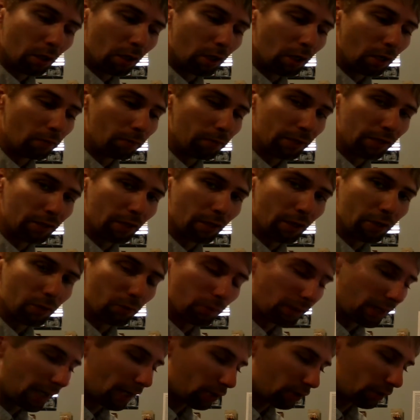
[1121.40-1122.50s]
because
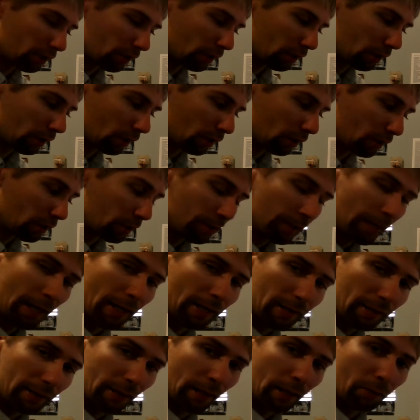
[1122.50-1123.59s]
we actually can take
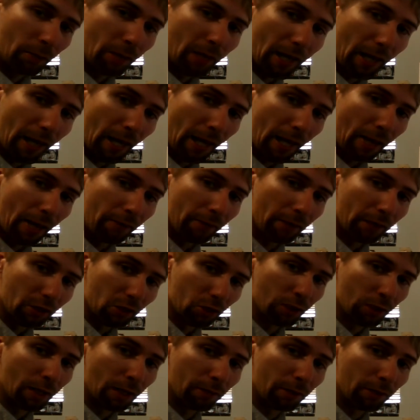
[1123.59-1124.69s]
the data we have and
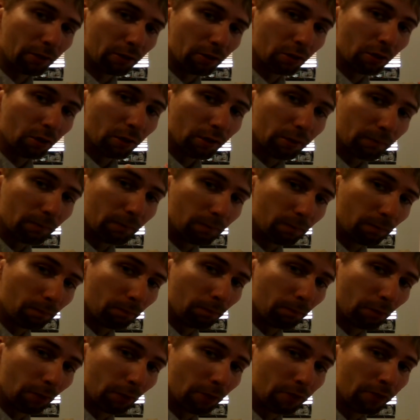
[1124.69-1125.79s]
extrapolate it to the
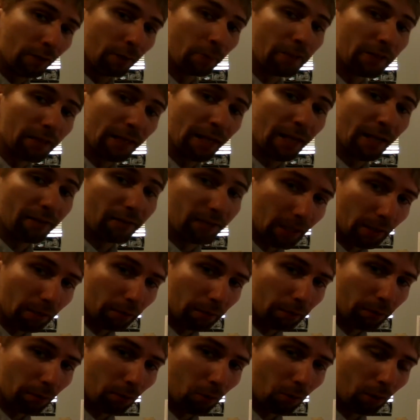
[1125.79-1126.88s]
birds that we didn't have data
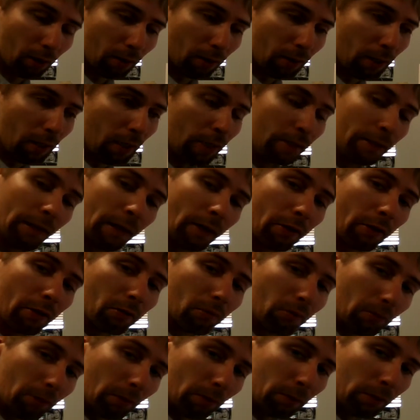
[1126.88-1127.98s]
for. Now,
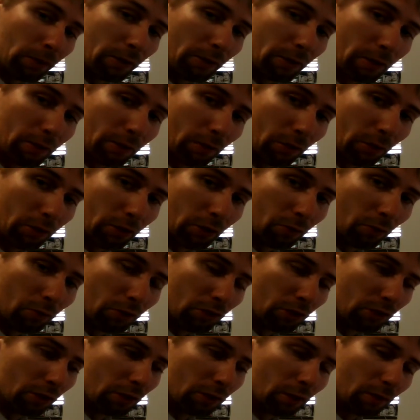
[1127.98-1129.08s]
the previous version, which
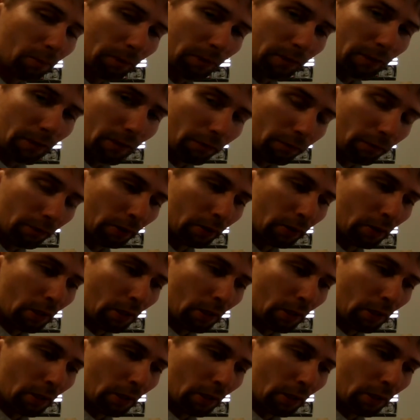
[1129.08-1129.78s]
is a little bit different